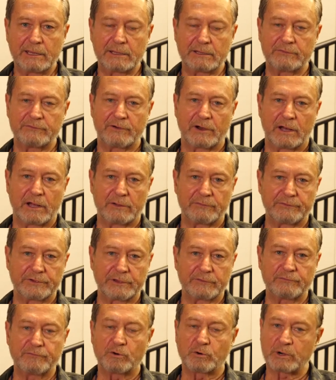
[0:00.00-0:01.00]

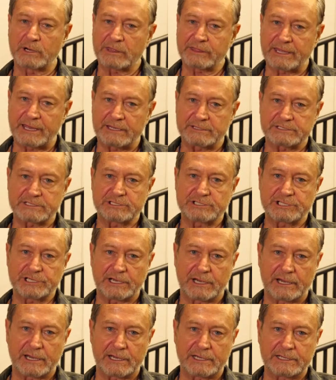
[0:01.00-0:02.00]
involving forty thousand
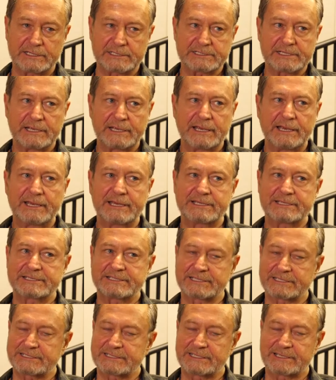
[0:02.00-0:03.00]
G Is and
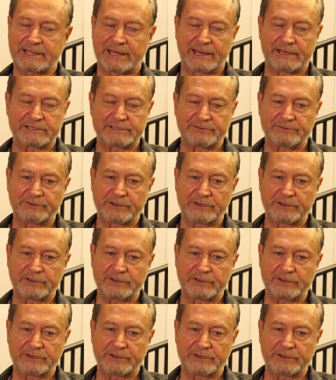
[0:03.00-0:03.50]
sixty thousand